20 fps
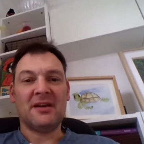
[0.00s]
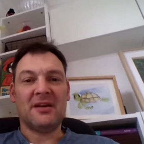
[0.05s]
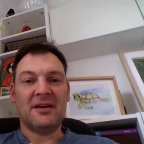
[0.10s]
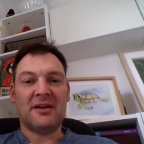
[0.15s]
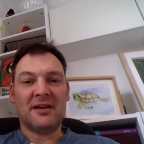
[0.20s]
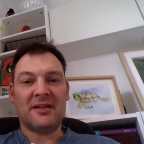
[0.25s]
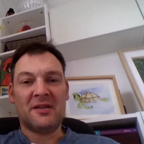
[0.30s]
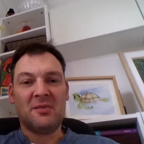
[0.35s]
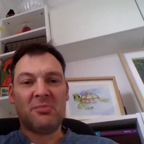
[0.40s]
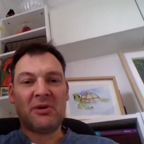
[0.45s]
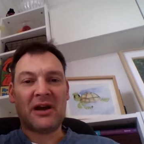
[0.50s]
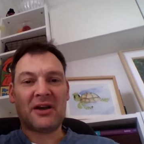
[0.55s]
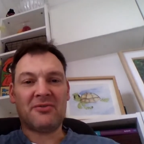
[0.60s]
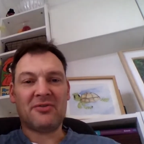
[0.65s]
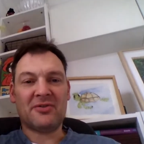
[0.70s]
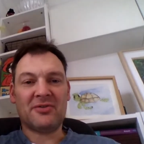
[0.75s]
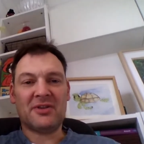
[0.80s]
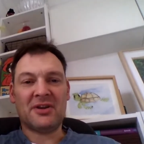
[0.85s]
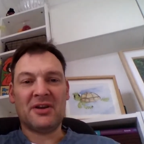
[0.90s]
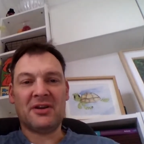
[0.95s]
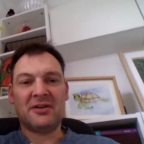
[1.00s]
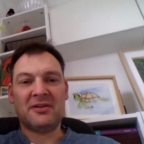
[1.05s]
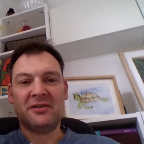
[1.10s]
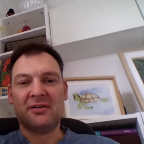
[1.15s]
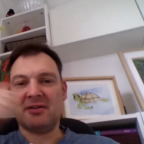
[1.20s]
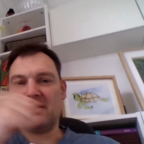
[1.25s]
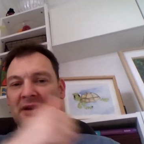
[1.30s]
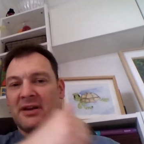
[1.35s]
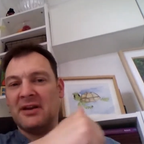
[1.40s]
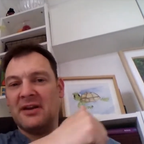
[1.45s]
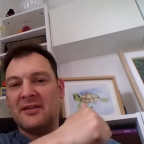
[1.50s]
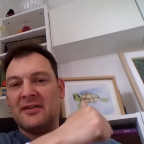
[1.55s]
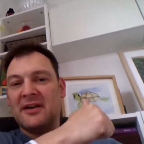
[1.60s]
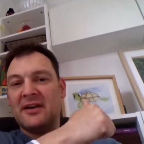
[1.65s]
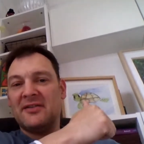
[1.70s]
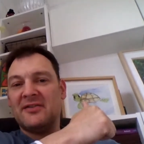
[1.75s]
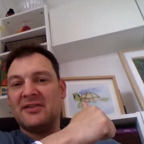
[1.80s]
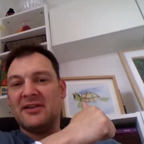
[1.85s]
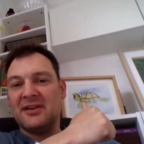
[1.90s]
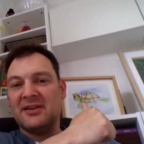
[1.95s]
In the background there, that
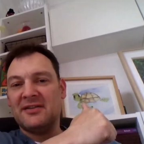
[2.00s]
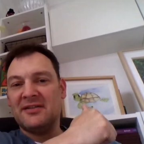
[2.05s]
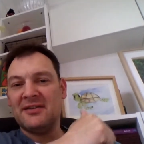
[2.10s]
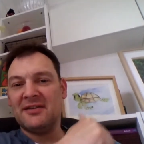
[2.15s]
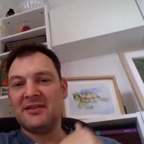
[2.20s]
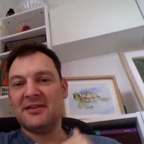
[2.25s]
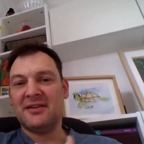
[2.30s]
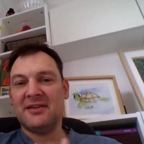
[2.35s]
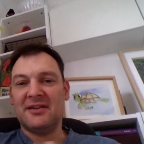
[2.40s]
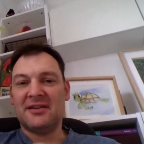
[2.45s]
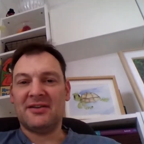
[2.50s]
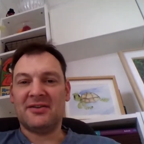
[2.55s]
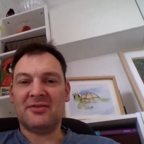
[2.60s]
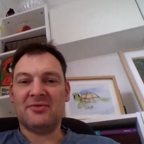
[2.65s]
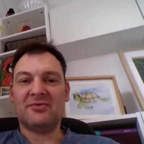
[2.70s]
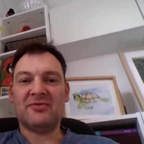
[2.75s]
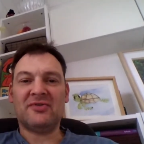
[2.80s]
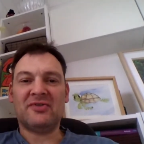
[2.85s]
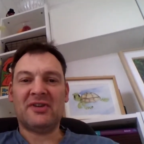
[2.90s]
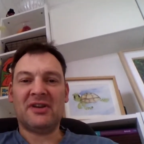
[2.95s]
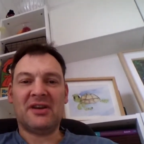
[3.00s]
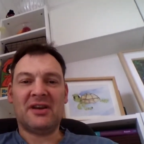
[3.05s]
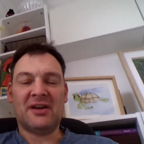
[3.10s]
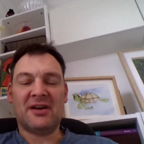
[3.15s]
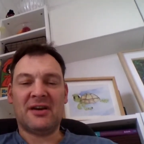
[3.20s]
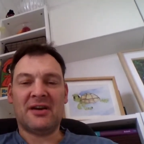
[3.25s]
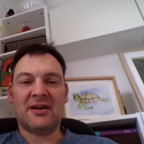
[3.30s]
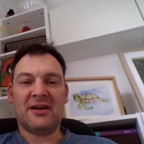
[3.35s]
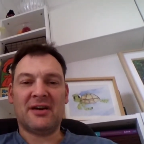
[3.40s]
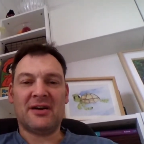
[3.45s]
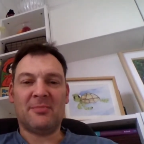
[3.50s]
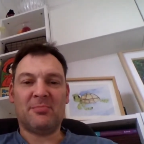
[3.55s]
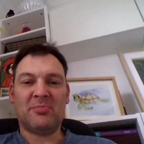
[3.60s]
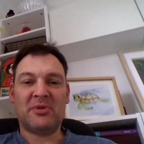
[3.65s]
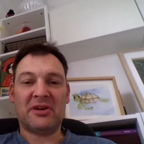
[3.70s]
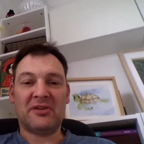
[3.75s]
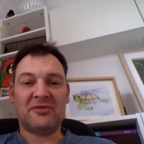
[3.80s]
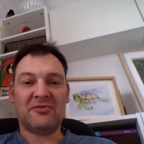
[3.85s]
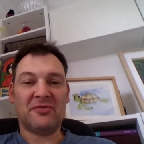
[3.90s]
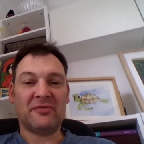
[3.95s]
side, you'll see a
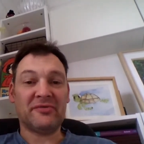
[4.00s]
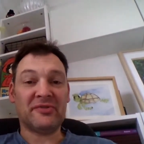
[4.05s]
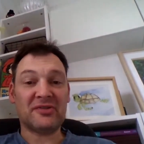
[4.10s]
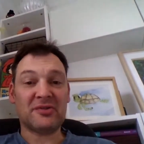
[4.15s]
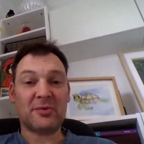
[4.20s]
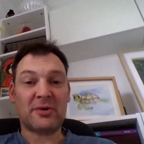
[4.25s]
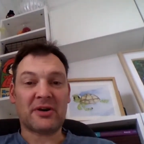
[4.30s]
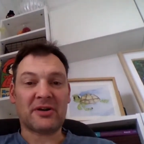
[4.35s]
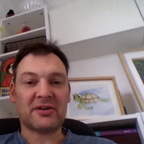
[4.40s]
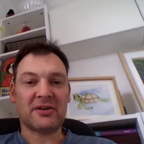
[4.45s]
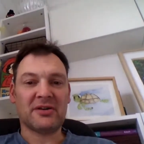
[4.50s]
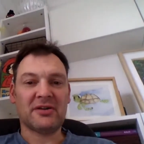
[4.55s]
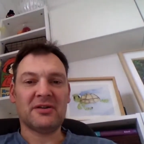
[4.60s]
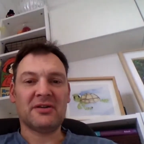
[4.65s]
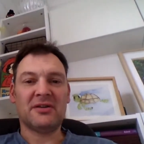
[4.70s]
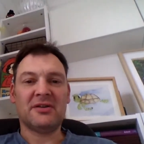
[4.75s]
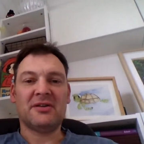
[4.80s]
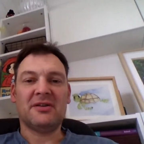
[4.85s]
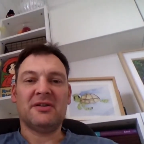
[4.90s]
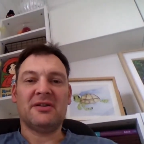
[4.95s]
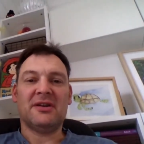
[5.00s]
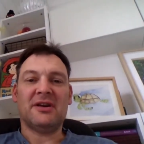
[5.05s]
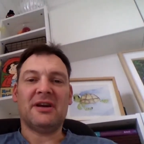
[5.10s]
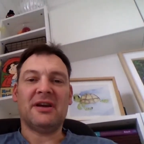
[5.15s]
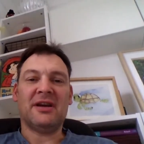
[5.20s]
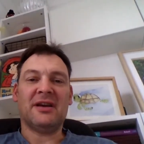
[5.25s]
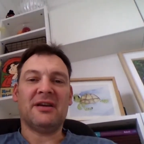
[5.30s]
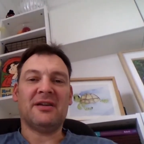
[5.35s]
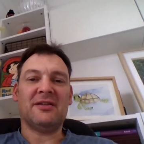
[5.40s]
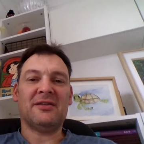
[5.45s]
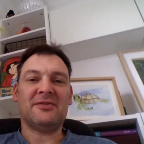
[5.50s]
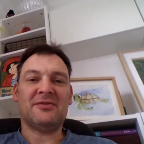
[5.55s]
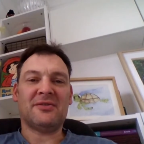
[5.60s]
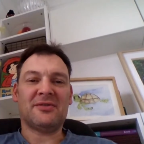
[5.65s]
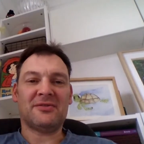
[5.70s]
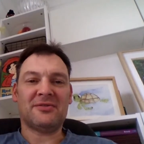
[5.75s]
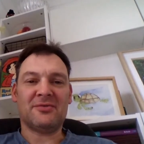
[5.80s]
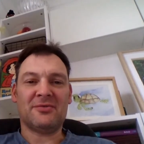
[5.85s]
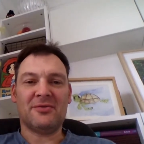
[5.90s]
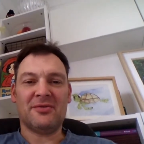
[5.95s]
picture of Squirt. The
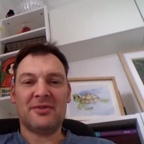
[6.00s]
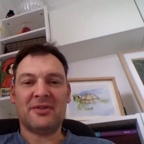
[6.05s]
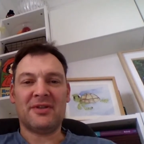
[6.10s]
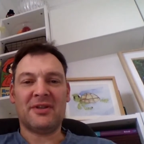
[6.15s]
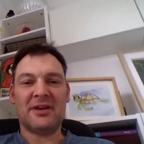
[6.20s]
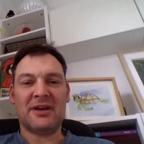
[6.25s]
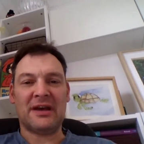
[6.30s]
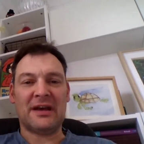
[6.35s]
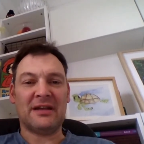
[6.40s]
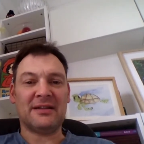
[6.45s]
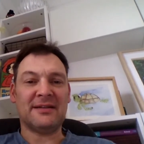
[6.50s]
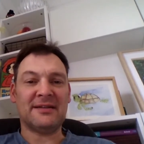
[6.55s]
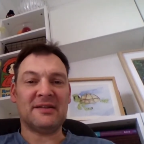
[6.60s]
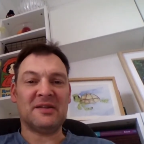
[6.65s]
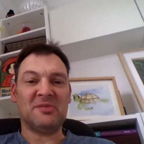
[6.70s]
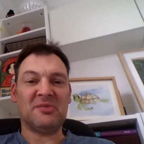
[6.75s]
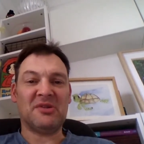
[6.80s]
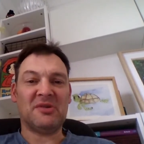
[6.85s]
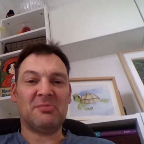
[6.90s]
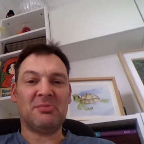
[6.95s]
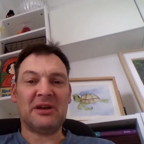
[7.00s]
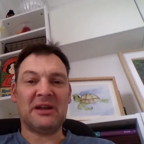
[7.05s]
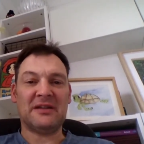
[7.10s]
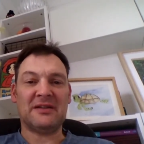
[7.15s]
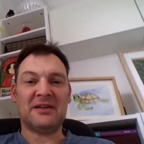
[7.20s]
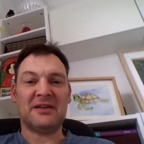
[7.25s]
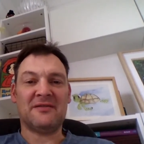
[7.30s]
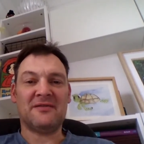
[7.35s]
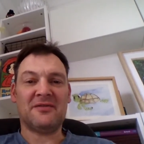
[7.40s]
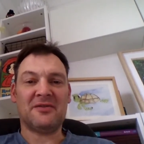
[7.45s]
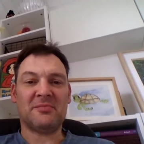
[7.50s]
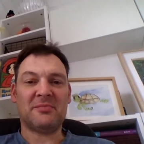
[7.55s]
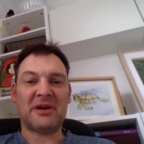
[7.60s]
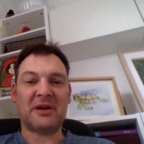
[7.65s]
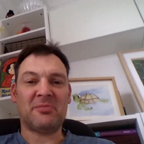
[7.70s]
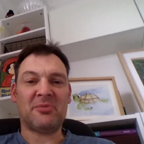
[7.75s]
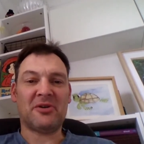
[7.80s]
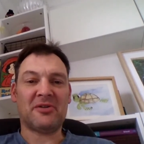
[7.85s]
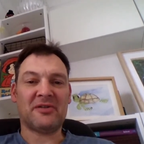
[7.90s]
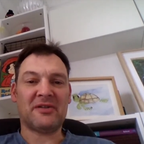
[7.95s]
turtle that Elizabeth painted for my
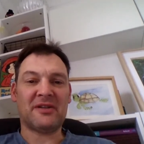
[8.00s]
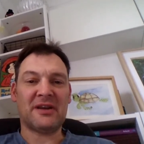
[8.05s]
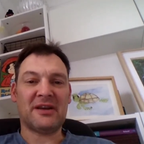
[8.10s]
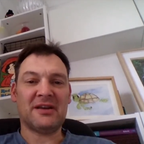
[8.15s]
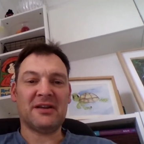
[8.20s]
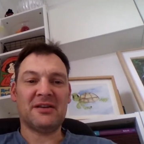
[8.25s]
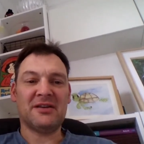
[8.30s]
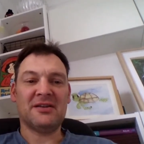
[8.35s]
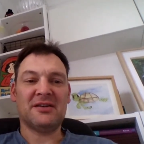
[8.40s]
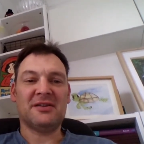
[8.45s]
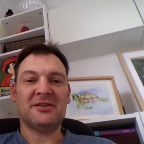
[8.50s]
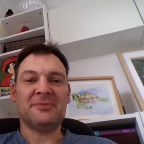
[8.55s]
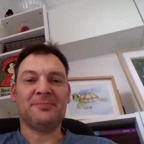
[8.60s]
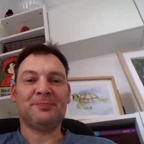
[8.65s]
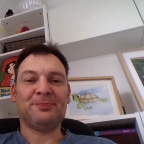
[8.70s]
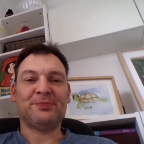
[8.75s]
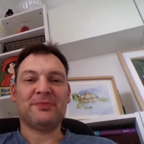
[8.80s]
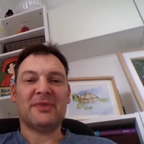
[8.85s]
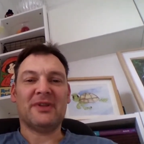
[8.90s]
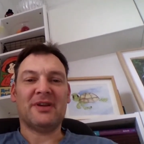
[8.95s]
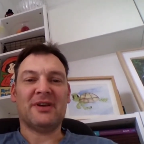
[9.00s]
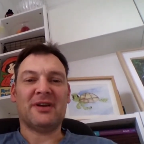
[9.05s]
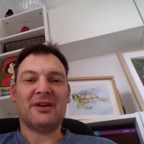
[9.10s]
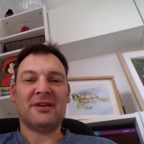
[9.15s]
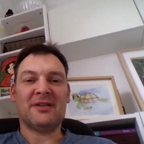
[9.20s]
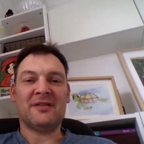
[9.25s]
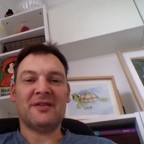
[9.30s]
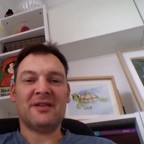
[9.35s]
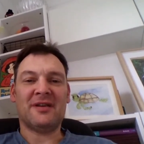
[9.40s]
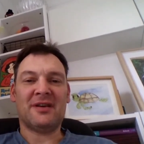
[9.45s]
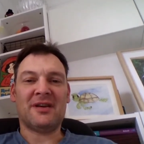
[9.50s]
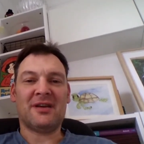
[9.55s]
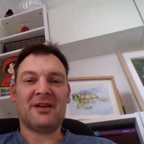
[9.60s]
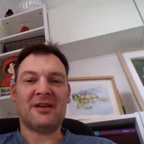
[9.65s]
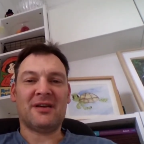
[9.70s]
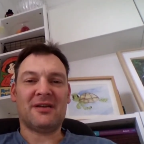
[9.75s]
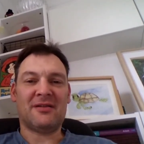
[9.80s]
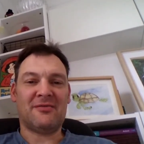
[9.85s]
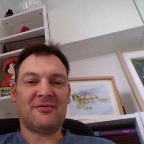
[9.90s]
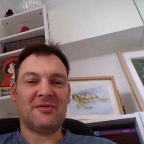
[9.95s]
birthday, and
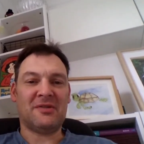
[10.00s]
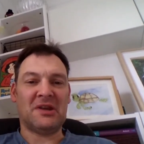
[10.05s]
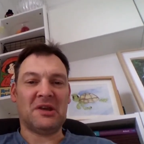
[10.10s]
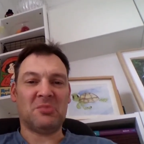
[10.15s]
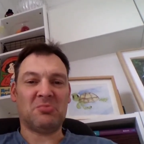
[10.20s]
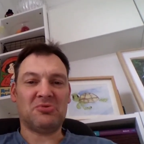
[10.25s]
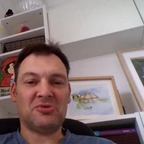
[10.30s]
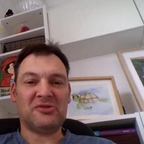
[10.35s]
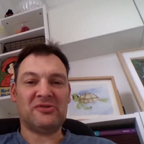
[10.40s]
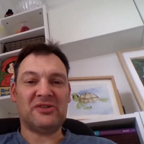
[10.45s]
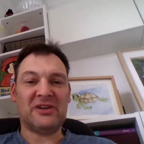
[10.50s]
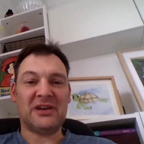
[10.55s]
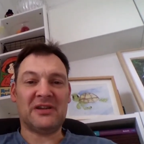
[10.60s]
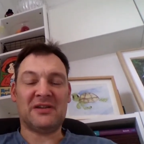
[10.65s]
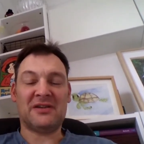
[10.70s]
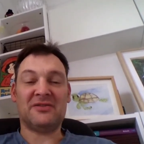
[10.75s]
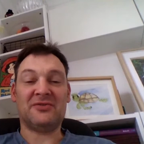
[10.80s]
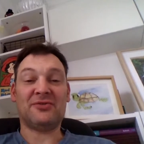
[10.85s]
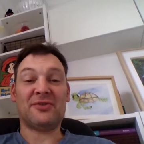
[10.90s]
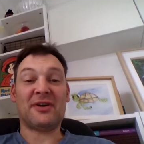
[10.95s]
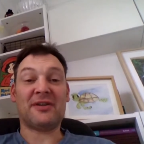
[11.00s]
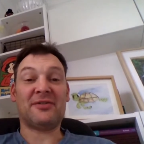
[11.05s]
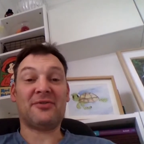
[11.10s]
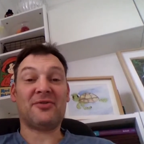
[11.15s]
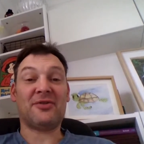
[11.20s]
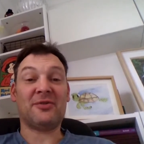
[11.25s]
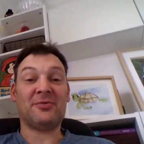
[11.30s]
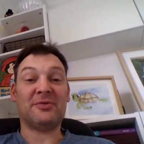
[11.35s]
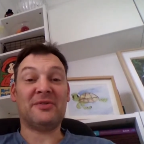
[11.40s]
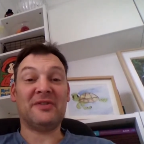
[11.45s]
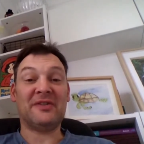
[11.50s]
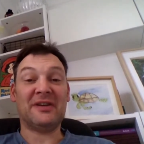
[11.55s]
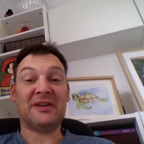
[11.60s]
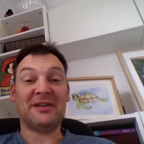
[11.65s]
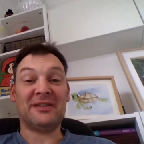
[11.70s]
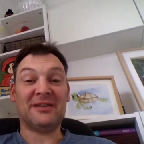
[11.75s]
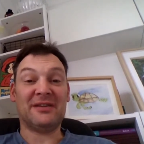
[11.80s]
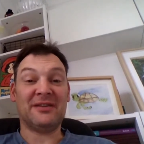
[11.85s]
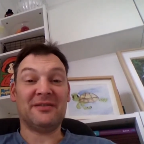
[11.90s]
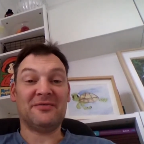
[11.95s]
I really appreciate it, so I thought I would sit in
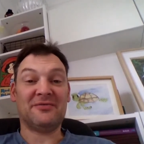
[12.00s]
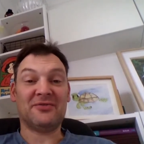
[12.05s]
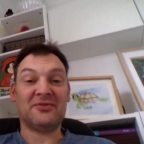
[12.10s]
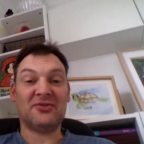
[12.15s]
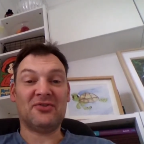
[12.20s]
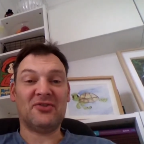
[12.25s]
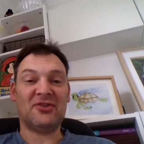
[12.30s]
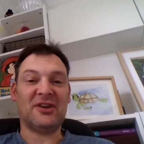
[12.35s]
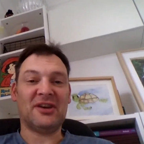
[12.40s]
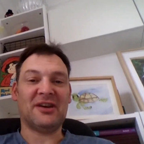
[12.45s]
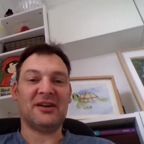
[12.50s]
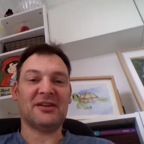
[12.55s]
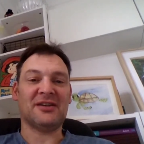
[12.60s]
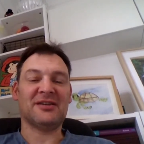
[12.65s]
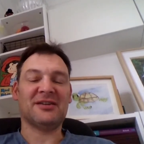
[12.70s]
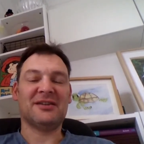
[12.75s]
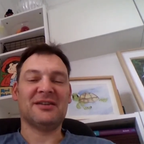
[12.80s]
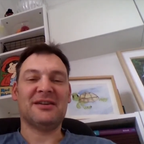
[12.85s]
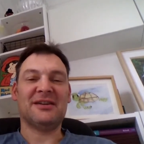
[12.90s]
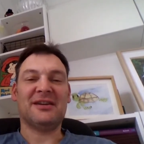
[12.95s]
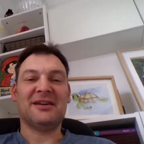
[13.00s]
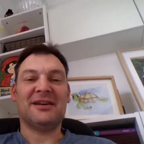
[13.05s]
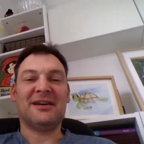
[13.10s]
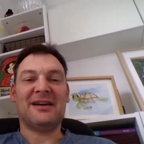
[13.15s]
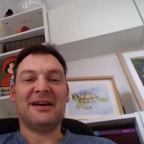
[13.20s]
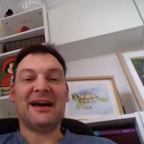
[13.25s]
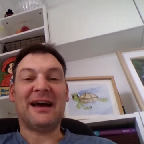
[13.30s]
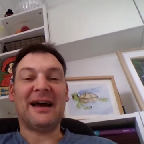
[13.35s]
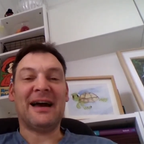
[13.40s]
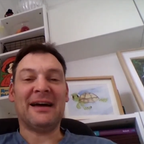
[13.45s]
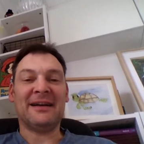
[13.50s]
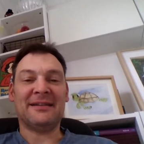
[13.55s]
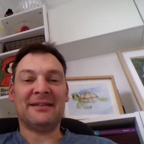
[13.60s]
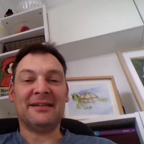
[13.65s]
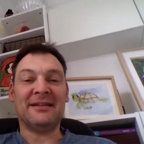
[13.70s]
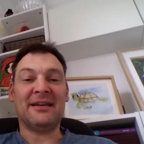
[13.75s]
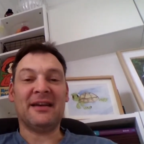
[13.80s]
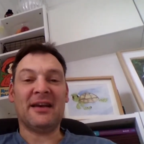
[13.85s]
a different chair and